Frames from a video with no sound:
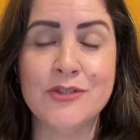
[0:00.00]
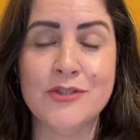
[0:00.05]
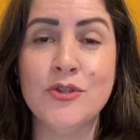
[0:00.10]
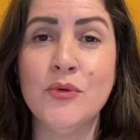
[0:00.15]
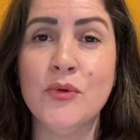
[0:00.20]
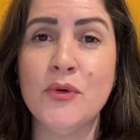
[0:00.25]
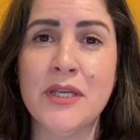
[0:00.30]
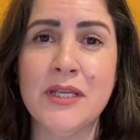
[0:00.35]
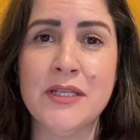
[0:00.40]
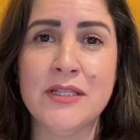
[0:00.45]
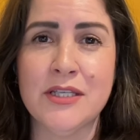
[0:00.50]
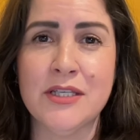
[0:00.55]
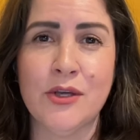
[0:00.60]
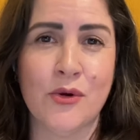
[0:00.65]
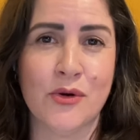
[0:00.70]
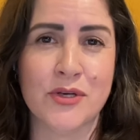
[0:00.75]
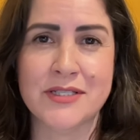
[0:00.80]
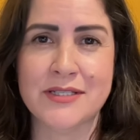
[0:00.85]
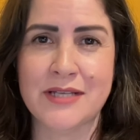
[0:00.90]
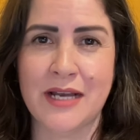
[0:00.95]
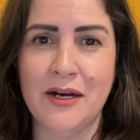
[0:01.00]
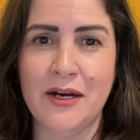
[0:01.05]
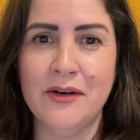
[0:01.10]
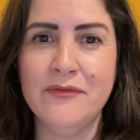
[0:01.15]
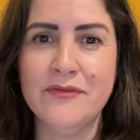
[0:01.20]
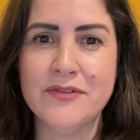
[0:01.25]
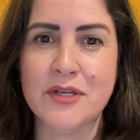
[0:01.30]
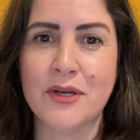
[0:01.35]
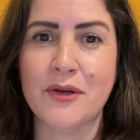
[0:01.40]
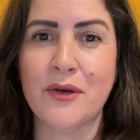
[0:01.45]
do it
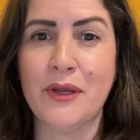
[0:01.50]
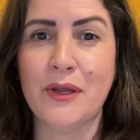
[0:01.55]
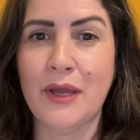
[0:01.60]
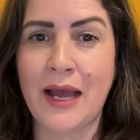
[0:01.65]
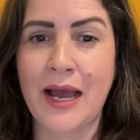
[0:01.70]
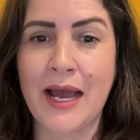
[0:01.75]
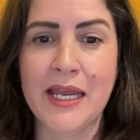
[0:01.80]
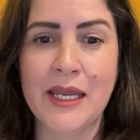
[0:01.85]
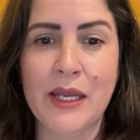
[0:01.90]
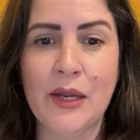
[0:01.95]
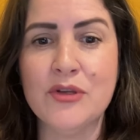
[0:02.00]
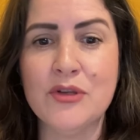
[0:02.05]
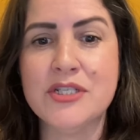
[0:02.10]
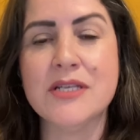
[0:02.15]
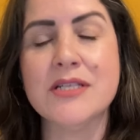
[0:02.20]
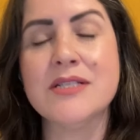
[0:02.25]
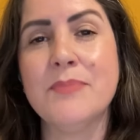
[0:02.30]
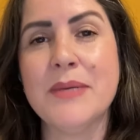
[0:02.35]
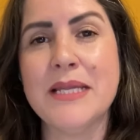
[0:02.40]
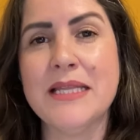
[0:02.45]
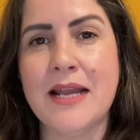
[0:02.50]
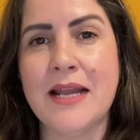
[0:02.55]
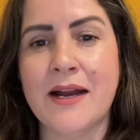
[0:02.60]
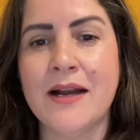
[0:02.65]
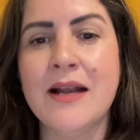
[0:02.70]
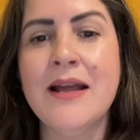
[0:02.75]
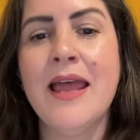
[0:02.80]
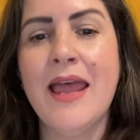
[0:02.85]
yourself. So you just be there